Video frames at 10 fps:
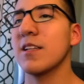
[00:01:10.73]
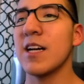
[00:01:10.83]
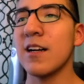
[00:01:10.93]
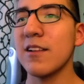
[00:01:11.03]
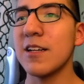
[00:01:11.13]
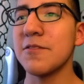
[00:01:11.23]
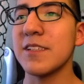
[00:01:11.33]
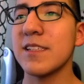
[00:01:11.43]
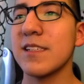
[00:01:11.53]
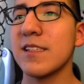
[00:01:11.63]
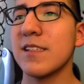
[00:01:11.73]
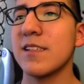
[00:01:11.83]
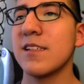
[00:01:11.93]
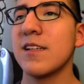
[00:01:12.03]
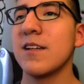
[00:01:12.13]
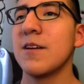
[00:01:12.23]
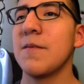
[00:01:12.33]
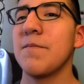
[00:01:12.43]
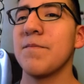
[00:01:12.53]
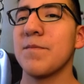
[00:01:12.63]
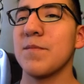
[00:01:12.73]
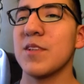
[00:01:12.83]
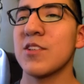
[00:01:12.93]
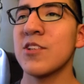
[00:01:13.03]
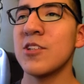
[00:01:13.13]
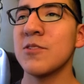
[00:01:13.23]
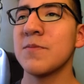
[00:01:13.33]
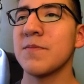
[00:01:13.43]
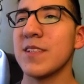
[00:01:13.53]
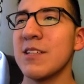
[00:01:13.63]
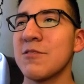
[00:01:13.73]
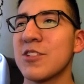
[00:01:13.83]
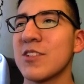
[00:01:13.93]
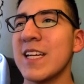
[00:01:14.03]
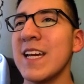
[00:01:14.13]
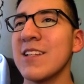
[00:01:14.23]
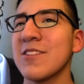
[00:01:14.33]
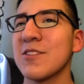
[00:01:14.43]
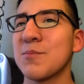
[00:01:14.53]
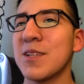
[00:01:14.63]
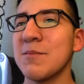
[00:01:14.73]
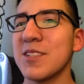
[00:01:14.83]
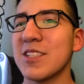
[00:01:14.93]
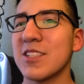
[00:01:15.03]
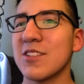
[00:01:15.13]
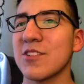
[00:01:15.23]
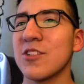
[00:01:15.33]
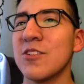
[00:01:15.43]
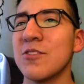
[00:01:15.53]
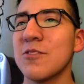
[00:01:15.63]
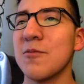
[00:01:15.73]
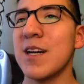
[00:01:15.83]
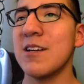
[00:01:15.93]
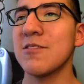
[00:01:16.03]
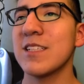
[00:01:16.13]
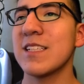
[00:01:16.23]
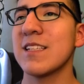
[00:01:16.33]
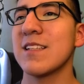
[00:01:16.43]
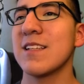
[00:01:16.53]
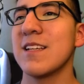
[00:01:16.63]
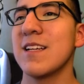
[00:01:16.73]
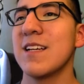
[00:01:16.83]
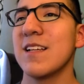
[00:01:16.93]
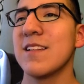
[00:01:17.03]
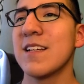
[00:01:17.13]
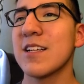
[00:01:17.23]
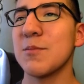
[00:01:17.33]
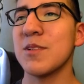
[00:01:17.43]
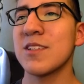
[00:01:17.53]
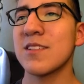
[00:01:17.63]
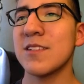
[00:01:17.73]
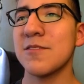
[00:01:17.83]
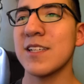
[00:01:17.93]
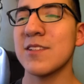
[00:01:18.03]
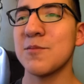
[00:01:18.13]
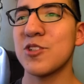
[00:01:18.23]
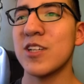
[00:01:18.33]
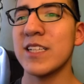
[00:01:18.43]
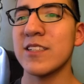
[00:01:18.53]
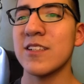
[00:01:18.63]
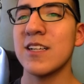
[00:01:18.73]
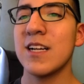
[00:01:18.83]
Gotta love it. So then what you can do is pretty much just go around and dig up this stuff, get some treasure.